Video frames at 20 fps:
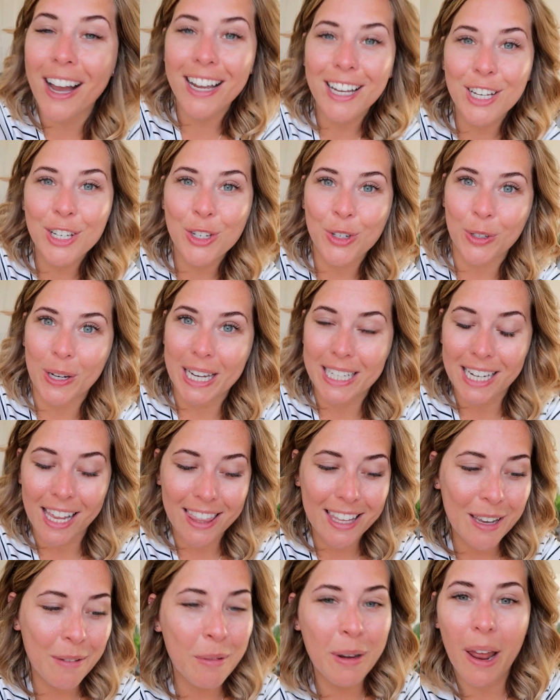I enjoy it. I
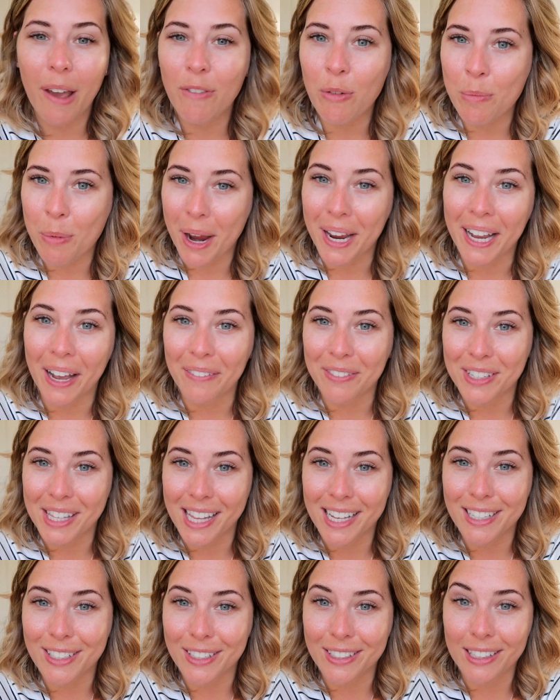think I'm going to have a break after
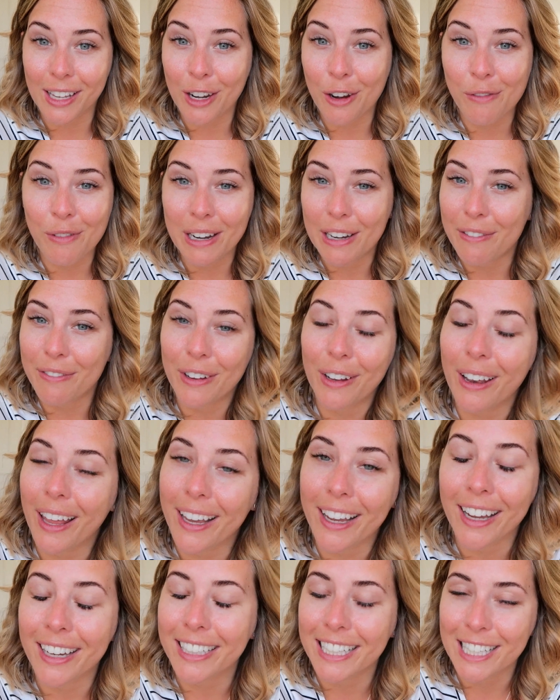this because I don't really feel
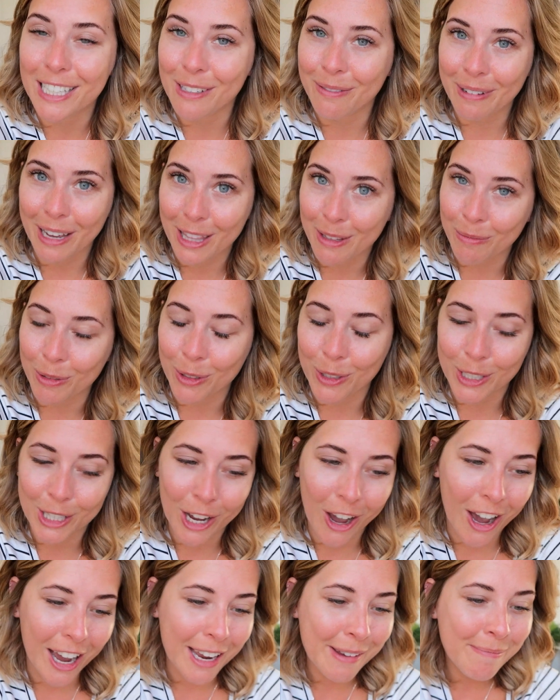like I need to wear them all the
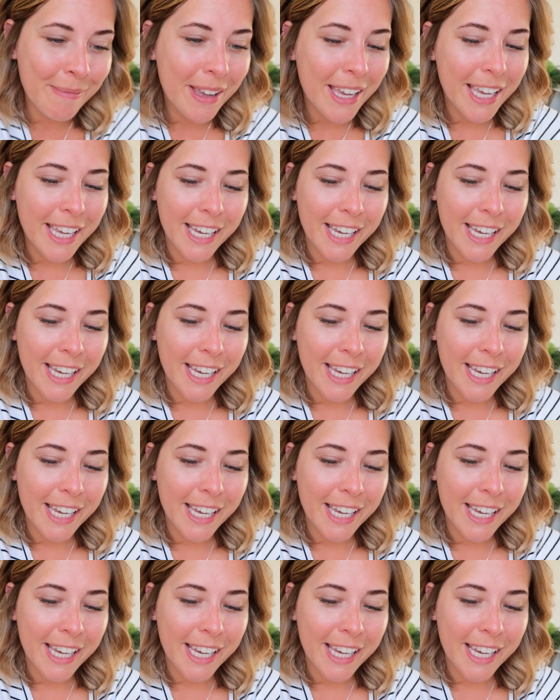time.